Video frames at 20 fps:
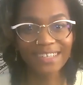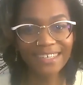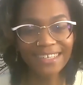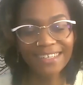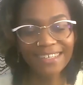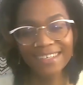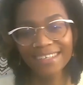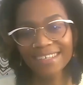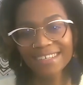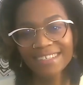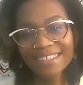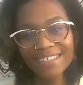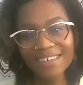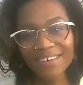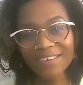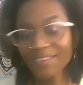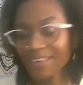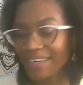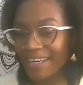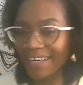or needing. So
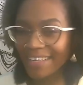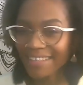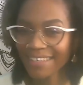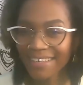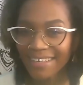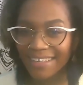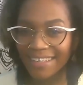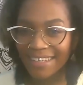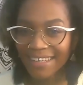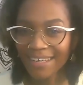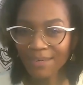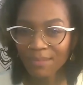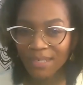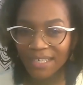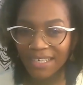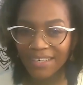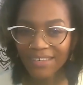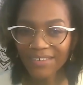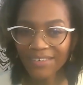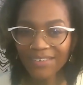yeah, let
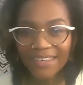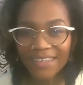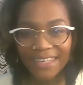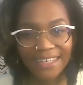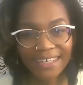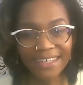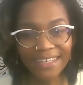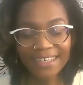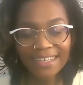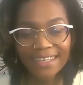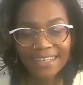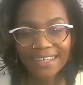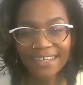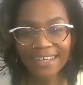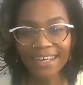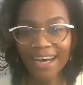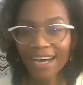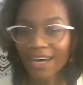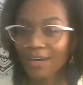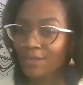me know
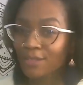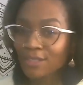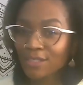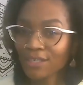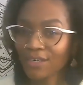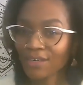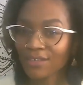and I'll